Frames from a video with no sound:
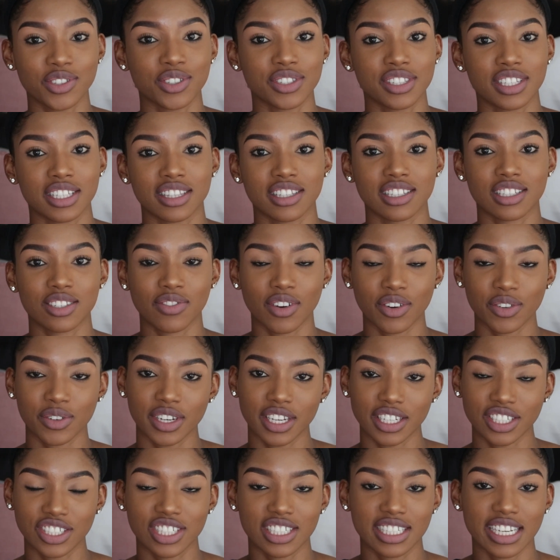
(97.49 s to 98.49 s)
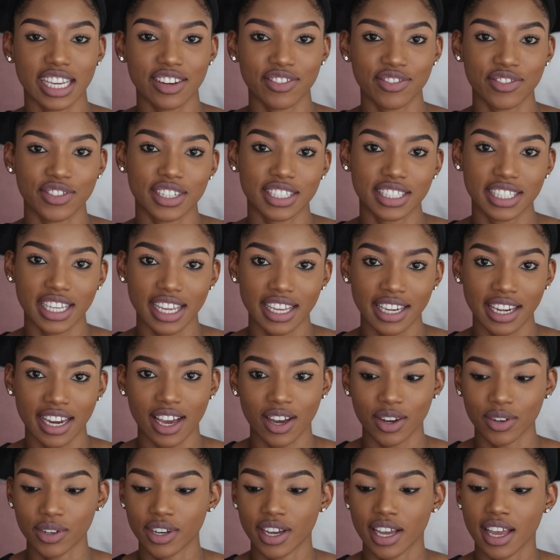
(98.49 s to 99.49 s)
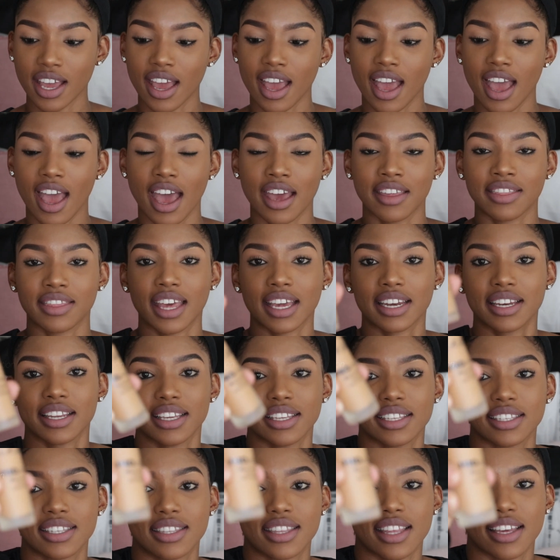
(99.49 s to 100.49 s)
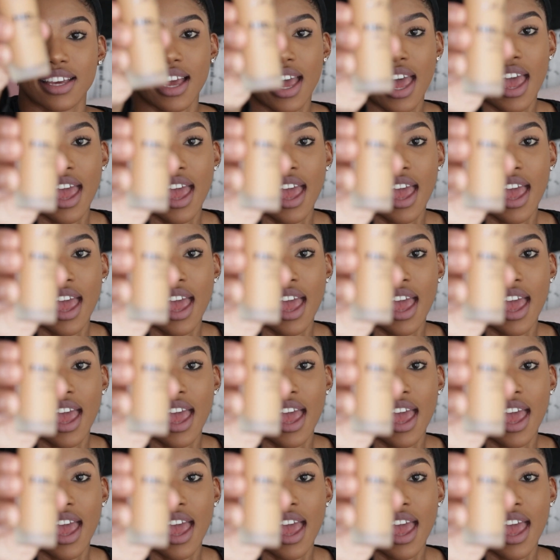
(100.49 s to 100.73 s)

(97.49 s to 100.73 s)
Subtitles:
using this foundation every day now, and that is the